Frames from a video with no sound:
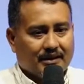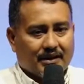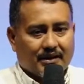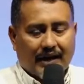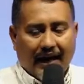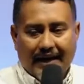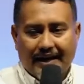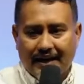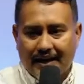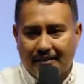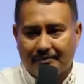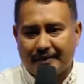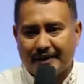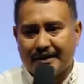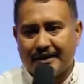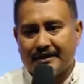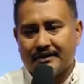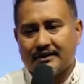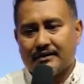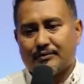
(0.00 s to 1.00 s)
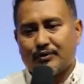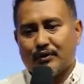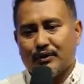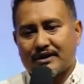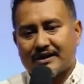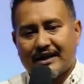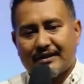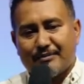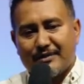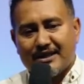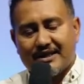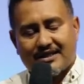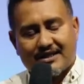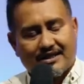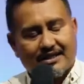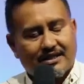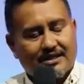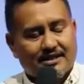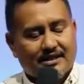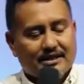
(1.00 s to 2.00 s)
I have been in full-time
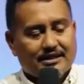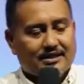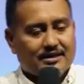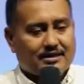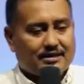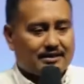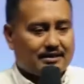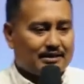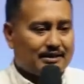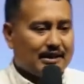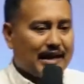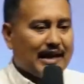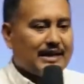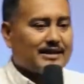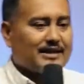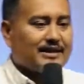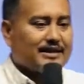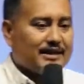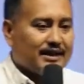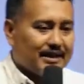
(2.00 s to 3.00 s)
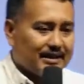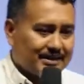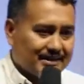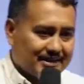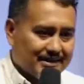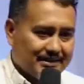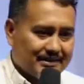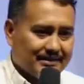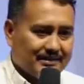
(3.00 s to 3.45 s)
ministry since 19 years.